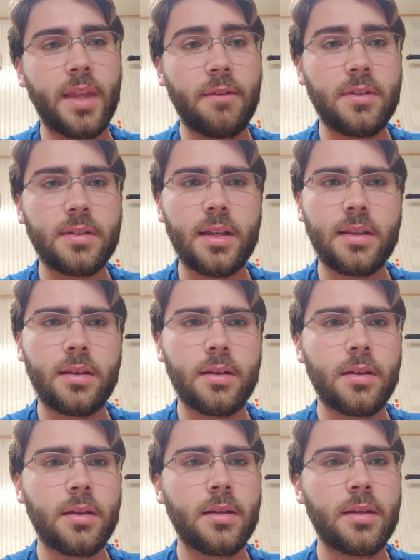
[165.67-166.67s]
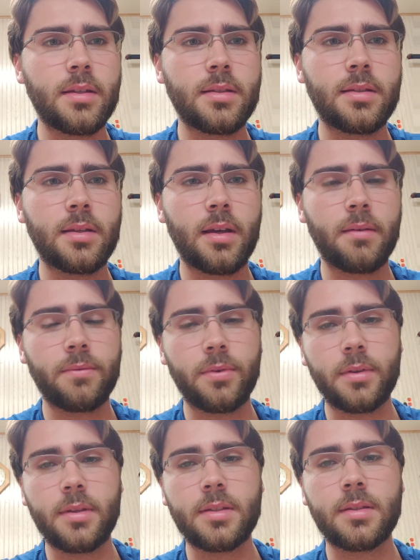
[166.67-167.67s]
Evan's idea is
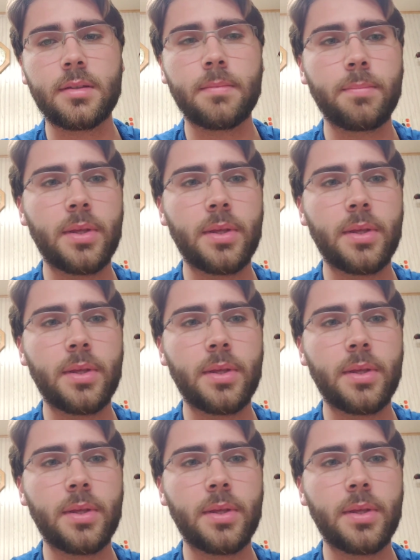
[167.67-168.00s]
for this